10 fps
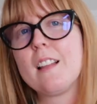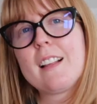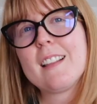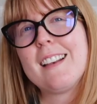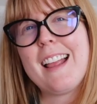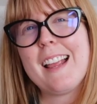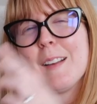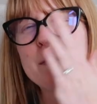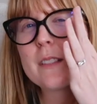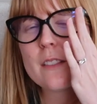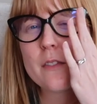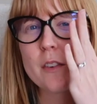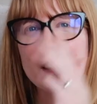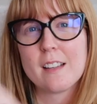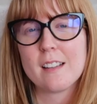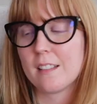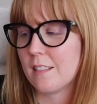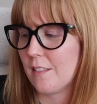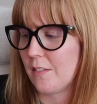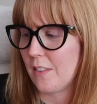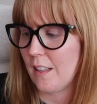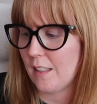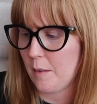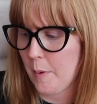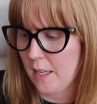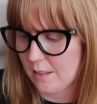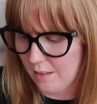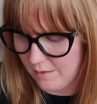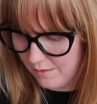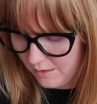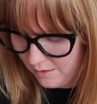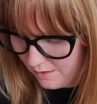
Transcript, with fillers: like the names for the for like the Pantones